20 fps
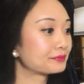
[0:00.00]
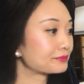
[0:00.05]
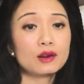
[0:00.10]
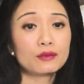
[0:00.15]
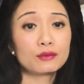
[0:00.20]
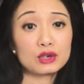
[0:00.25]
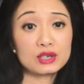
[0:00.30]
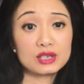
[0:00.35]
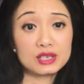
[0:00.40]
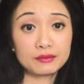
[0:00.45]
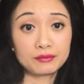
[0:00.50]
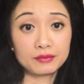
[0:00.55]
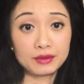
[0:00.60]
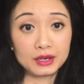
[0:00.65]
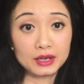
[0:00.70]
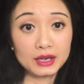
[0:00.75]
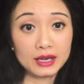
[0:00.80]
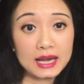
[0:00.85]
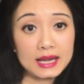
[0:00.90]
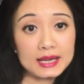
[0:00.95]
For
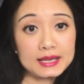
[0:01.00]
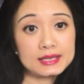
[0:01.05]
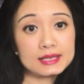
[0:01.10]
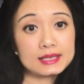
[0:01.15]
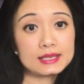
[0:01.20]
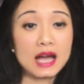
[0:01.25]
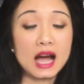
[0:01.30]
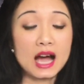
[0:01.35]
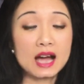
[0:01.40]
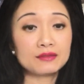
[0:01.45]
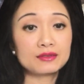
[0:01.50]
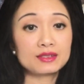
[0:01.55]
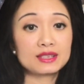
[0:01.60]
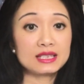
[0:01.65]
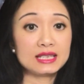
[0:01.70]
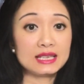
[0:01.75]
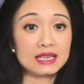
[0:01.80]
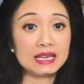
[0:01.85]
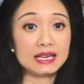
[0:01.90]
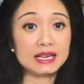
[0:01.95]
severe cases, I've
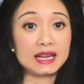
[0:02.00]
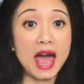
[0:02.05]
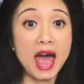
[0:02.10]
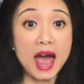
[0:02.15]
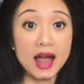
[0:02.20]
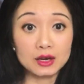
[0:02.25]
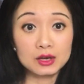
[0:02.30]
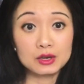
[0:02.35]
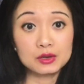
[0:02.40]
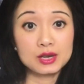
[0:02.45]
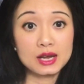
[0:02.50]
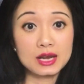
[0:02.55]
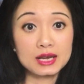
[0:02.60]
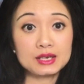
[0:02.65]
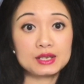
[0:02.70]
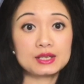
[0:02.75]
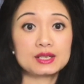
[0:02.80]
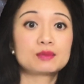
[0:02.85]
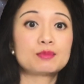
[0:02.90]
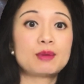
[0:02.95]
seen Accutane
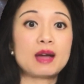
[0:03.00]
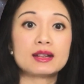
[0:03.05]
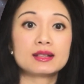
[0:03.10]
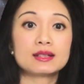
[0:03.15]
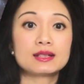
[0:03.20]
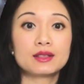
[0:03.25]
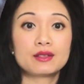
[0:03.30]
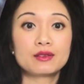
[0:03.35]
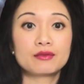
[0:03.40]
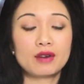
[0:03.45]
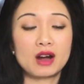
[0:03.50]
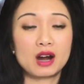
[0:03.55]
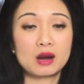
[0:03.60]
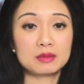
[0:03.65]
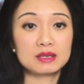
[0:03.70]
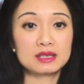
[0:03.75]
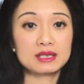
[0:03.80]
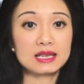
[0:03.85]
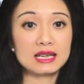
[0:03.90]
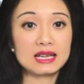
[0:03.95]
dispensed in the
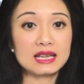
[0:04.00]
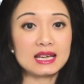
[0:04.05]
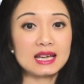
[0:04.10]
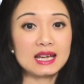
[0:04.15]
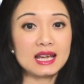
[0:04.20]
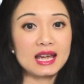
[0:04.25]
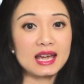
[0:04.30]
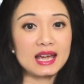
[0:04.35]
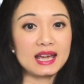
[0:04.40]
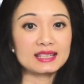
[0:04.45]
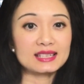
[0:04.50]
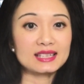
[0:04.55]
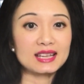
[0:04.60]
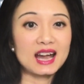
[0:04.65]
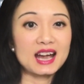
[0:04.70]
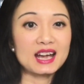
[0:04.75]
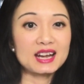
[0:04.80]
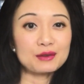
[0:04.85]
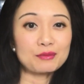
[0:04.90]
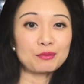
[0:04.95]
pharmacy. It's
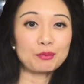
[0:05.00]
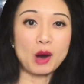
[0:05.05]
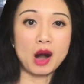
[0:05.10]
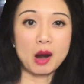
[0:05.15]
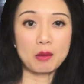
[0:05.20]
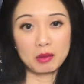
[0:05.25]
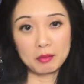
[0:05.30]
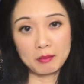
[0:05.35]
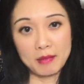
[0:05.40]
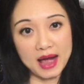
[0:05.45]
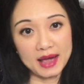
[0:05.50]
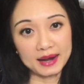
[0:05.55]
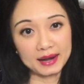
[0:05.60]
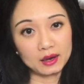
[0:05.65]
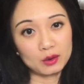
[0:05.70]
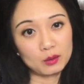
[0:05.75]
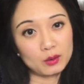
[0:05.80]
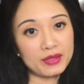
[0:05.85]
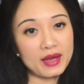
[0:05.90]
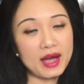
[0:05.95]
kind of
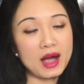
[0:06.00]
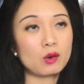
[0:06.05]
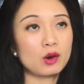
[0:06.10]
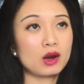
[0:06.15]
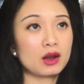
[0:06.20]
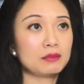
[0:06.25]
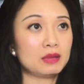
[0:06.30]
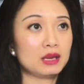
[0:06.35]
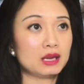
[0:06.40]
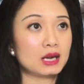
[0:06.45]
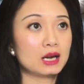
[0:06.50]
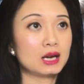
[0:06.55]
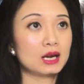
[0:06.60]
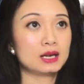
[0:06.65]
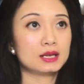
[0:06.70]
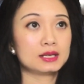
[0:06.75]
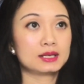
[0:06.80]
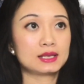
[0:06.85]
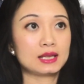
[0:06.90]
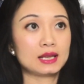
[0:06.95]
problematic with that one
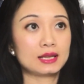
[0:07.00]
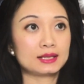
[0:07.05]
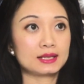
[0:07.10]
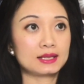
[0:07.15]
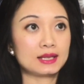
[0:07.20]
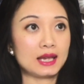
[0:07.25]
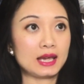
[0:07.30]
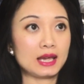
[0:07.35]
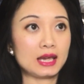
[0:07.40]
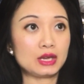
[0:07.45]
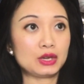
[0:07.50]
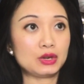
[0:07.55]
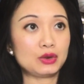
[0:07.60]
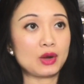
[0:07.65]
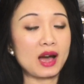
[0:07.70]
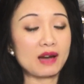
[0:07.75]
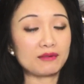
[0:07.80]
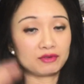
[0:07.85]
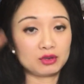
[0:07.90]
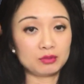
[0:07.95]
because let's say you
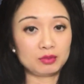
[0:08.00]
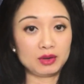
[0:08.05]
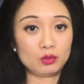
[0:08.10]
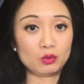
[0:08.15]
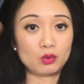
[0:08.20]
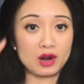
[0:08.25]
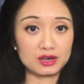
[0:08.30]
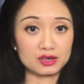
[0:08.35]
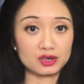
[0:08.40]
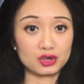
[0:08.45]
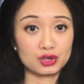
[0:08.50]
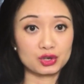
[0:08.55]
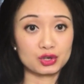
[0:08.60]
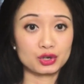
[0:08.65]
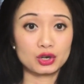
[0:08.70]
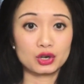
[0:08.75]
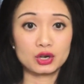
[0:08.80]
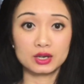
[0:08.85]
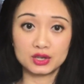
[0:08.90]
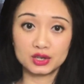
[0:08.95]
have to be
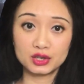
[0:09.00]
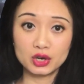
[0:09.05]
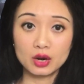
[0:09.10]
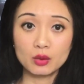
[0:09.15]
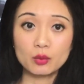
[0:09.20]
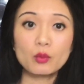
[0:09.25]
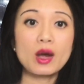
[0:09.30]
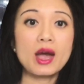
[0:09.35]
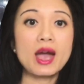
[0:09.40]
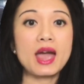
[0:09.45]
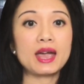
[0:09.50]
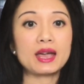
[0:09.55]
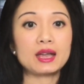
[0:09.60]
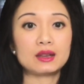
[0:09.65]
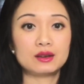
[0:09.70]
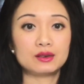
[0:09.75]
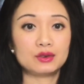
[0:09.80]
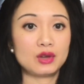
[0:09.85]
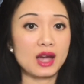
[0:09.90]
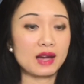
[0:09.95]
registered a certain way
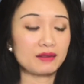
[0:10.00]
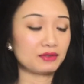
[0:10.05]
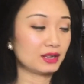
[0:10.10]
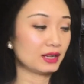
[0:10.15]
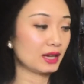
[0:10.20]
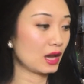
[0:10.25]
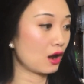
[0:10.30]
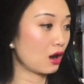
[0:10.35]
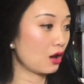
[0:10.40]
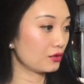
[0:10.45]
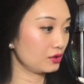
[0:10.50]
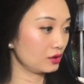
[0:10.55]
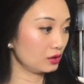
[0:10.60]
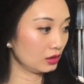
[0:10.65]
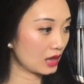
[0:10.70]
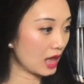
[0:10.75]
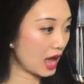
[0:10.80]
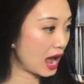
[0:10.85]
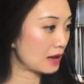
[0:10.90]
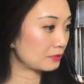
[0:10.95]
and you have to get all your
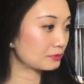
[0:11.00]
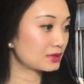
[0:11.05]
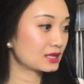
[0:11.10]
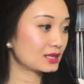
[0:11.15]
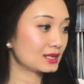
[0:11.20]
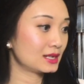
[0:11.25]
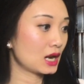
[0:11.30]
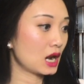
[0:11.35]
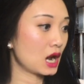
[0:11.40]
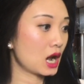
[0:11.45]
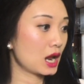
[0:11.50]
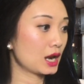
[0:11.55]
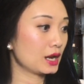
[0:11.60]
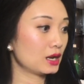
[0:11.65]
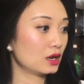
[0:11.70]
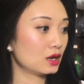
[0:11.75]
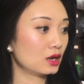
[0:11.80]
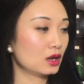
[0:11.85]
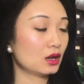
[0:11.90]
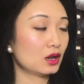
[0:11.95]
labs
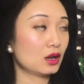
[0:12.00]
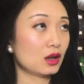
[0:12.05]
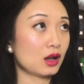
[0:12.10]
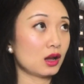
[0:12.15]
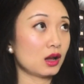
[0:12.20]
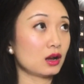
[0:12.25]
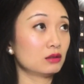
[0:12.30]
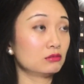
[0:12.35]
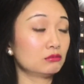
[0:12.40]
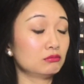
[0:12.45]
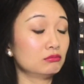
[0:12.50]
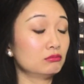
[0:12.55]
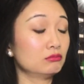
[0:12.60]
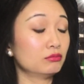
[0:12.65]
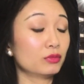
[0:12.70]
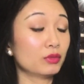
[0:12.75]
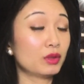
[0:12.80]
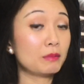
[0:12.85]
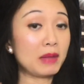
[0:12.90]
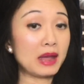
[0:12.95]
done. Um,
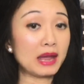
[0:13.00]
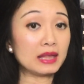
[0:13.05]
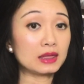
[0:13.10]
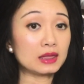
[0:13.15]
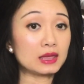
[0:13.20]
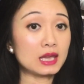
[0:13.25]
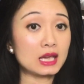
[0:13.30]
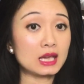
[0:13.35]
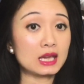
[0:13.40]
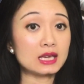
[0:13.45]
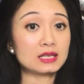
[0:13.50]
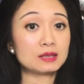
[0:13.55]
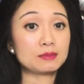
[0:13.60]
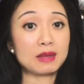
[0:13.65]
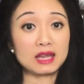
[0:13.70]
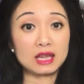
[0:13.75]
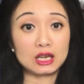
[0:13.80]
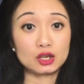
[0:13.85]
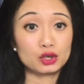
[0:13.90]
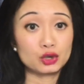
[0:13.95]
the main thing is
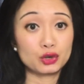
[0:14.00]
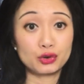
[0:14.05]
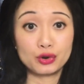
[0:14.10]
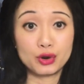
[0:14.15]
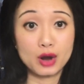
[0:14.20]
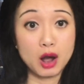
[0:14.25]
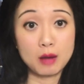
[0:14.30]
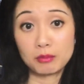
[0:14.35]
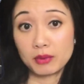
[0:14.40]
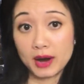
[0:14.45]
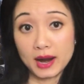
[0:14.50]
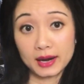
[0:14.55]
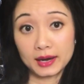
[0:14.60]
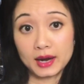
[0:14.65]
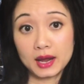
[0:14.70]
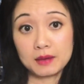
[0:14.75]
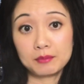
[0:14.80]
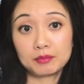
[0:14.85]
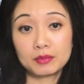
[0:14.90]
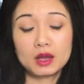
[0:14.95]
making sure you're not
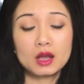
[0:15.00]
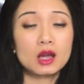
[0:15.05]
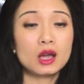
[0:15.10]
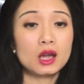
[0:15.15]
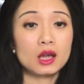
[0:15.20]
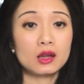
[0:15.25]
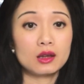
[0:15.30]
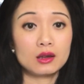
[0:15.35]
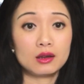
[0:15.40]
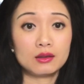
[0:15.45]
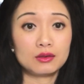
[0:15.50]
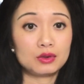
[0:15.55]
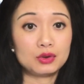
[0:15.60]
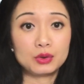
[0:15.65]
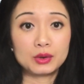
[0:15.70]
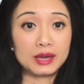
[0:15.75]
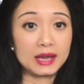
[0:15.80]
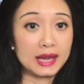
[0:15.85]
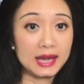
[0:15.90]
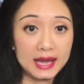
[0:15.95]
pregnant. It, eh, you
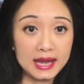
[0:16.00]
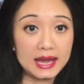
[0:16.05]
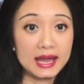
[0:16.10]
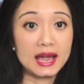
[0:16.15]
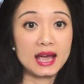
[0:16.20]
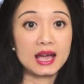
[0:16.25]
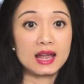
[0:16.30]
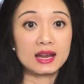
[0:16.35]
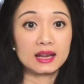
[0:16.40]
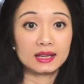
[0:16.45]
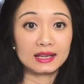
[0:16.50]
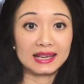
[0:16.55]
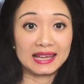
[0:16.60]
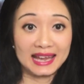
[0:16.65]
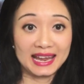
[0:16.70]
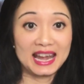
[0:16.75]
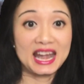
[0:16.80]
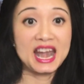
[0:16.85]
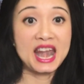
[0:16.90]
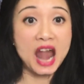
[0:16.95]
can't,
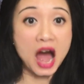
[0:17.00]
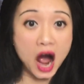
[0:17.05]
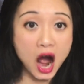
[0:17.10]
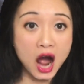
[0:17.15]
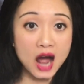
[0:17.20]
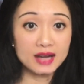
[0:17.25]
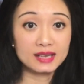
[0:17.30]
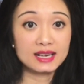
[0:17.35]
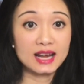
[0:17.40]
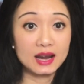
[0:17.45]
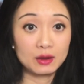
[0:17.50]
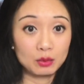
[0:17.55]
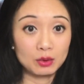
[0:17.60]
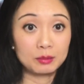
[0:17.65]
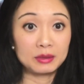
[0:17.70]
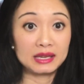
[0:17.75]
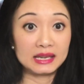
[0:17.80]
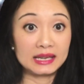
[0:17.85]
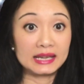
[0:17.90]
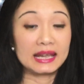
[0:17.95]
cannot, I
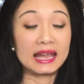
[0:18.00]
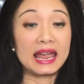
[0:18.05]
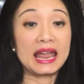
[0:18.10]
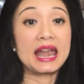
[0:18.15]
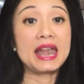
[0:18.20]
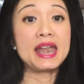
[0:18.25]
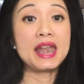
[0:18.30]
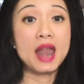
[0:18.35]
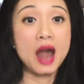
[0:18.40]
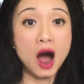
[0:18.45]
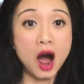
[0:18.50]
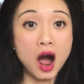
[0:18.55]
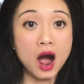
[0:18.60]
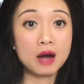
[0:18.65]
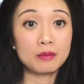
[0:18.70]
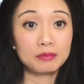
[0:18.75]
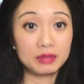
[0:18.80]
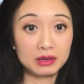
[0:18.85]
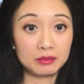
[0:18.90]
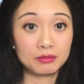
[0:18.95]
repeat,
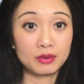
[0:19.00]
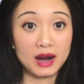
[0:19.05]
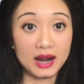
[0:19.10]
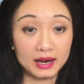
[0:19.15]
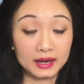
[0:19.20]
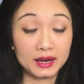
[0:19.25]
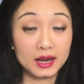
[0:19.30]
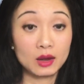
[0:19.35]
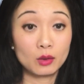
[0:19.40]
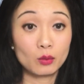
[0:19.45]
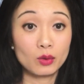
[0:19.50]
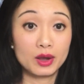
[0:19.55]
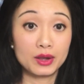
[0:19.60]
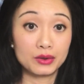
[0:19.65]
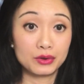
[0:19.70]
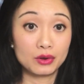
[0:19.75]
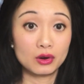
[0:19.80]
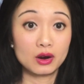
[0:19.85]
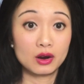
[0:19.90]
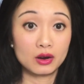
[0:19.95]
cannot be pregnant when
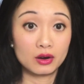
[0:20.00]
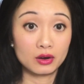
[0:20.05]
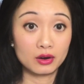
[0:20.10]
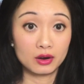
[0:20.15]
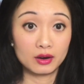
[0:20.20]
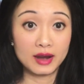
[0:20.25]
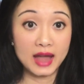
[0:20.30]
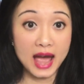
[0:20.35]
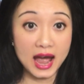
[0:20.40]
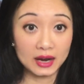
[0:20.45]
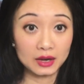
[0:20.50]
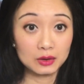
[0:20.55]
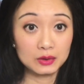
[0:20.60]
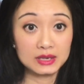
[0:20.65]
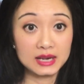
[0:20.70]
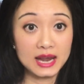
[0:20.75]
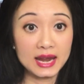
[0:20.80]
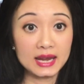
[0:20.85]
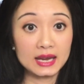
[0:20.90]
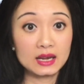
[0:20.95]
you are on
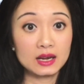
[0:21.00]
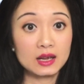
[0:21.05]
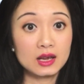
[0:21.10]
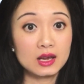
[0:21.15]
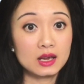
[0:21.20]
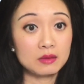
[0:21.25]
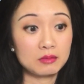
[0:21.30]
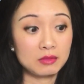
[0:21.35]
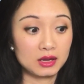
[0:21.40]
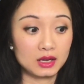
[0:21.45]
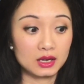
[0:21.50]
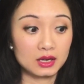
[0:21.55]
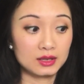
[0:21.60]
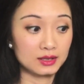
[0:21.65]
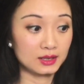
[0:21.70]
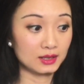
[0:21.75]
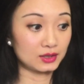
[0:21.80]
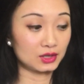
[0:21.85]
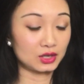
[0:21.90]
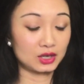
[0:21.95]
Accutane
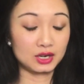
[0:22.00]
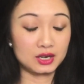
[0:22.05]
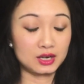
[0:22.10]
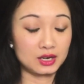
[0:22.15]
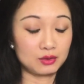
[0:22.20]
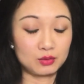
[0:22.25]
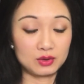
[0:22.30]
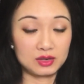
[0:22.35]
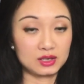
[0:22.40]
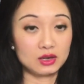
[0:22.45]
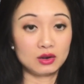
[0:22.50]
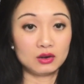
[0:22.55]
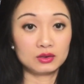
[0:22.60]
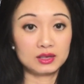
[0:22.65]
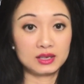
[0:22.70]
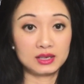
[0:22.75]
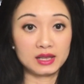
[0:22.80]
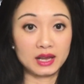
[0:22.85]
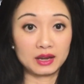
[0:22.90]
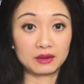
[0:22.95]
because it's gonna
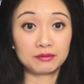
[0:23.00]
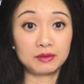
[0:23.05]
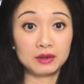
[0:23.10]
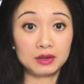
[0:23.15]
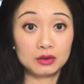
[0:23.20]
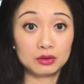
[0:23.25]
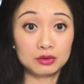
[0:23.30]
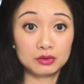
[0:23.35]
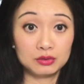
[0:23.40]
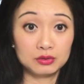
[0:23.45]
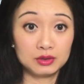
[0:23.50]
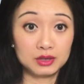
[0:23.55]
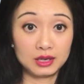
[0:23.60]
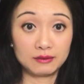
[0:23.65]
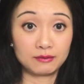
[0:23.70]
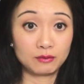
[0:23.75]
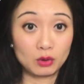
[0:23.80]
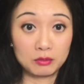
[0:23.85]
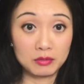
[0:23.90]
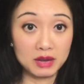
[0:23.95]
result in like fetal
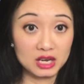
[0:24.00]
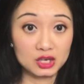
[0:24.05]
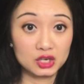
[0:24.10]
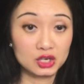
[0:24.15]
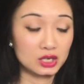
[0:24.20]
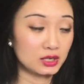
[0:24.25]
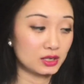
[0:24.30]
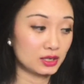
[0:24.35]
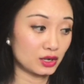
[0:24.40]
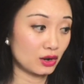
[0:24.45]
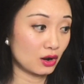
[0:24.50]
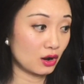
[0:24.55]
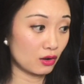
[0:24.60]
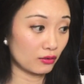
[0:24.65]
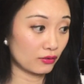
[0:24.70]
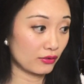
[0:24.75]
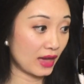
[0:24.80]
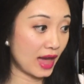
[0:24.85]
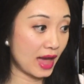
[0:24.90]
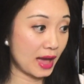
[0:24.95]
deformations and all
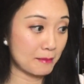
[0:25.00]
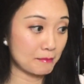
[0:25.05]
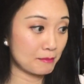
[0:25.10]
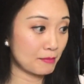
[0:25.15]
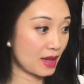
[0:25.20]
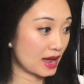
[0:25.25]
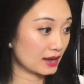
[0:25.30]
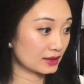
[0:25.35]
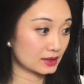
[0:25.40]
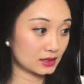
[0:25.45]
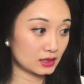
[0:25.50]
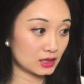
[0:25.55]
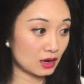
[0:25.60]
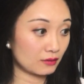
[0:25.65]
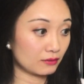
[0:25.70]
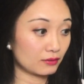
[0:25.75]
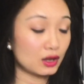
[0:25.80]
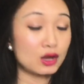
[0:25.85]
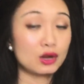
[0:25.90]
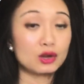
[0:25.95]
that bad
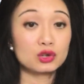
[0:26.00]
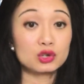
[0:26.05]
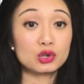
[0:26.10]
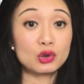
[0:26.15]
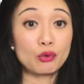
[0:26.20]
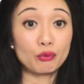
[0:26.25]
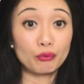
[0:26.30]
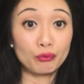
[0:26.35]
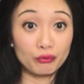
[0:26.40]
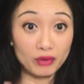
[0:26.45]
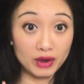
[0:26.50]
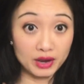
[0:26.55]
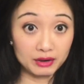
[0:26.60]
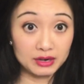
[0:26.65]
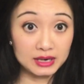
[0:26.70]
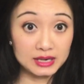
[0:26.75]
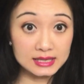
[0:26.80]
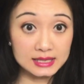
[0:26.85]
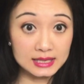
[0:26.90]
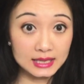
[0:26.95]
stuff. So
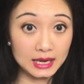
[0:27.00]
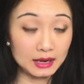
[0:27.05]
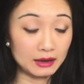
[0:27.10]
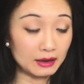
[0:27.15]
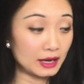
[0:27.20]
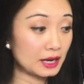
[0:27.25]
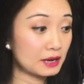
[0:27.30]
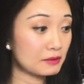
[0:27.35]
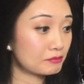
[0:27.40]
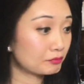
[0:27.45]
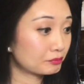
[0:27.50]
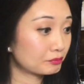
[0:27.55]
very scary.